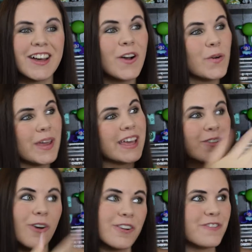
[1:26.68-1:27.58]
we can
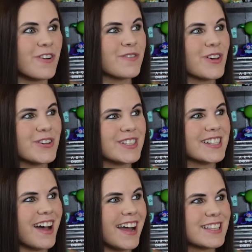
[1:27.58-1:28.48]
order from those
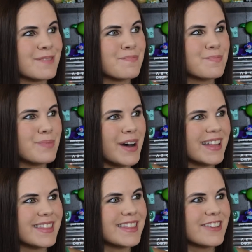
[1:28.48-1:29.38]
sites,
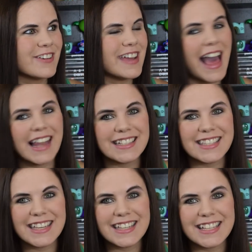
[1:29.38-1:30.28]
but the
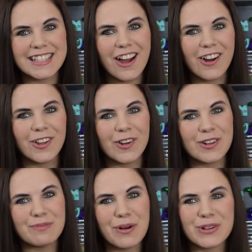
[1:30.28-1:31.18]
reality is our
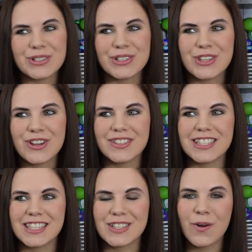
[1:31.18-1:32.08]
local postal
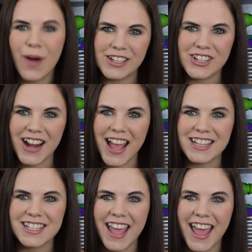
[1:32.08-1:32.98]
service is quite
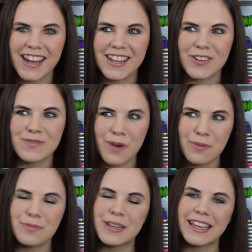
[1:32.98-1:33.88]
trash and it'll
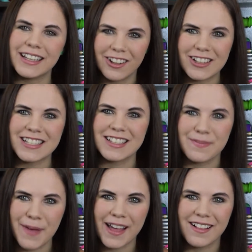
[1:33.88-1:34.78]
probably get lost in the
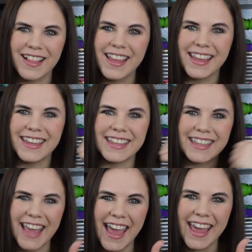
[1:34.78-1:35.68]
mail.
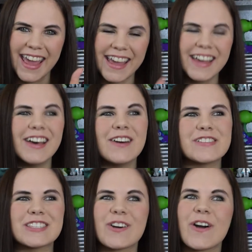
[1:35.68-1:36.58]
Yay.
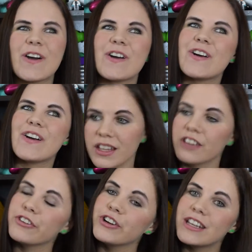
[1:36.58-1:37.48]
So
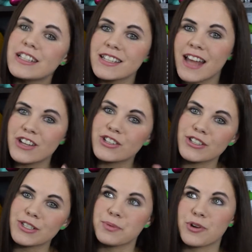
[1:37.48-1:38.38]
if you're an international
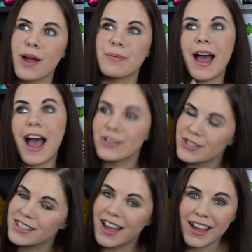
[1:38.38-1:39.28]
subscriber
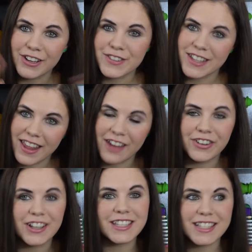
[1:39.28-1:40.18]
outside of South
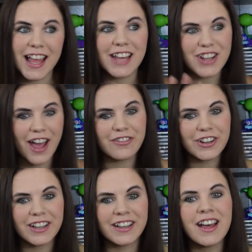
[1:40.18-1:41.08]

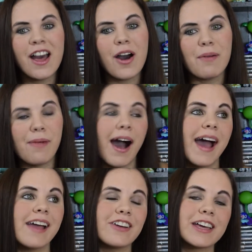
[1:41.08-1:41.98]
Africa/Africa,
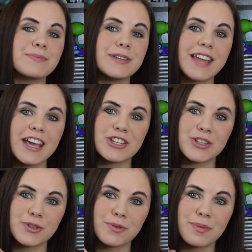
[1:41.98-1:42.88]
my
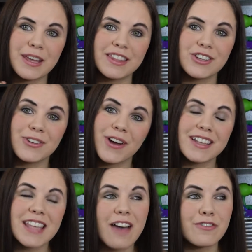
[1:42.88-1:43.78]
recommendations would be that you
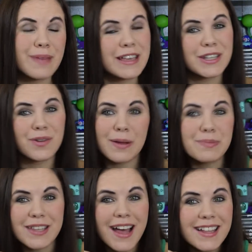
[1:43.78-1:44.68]
guys have amazing
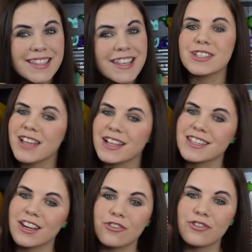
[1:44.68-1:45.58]
websites. Sites
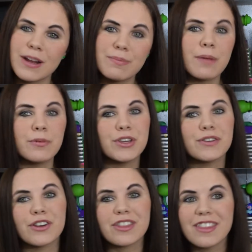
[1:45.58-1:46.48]
like Redbubble, you've
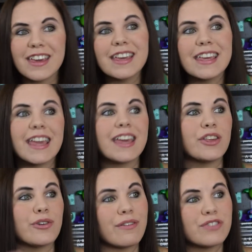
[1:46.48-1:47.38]
got ThinkGeek,
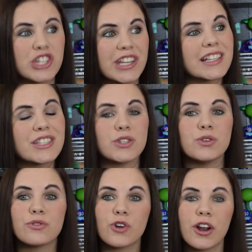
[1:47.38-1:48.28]
you have Jinx,
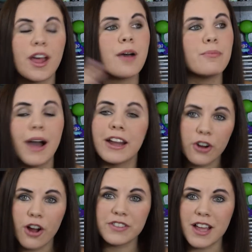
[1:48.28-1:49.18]
you've got
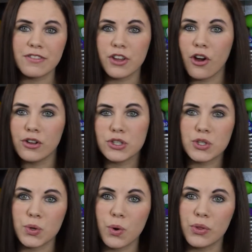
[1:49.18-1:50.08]
Minecraft have their own
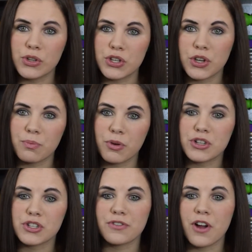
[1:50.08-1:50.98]
store that you can
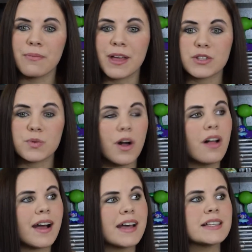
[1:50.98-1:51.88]
purchase from, as
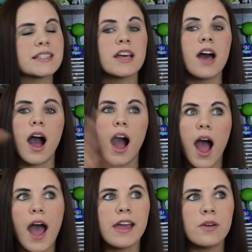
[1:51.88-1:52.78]
well as
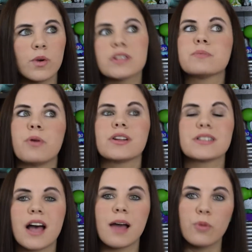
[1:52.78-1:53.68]
I once upon a
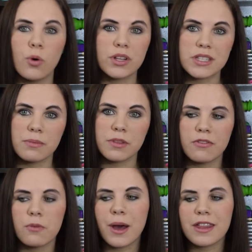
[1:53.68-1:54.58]
time ordered something
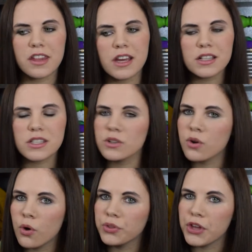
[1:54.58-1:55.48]
from, I think it's still
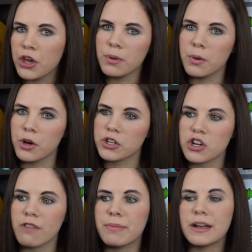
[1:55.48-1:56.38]
called the UV
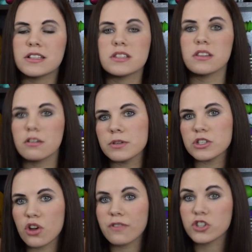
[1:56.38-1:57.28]
Workshop, but it's the
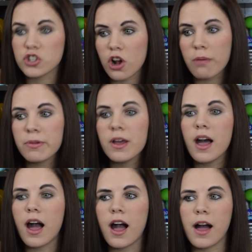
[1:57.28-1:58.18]
Ubisoft shop.
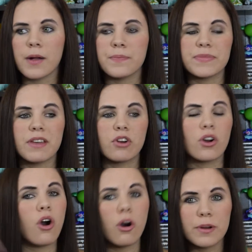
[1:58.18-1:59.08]
They've got
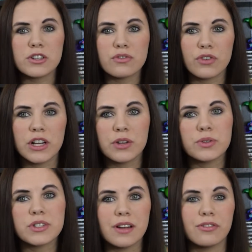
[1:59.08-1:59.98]
a whole bunch of really
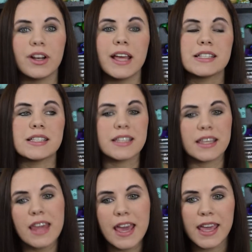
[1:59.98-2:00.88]
cool stuff related to
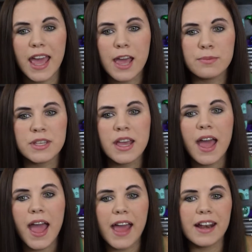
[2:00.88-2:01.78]
their games.
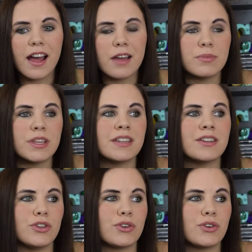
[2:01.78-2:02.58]
And I mean, you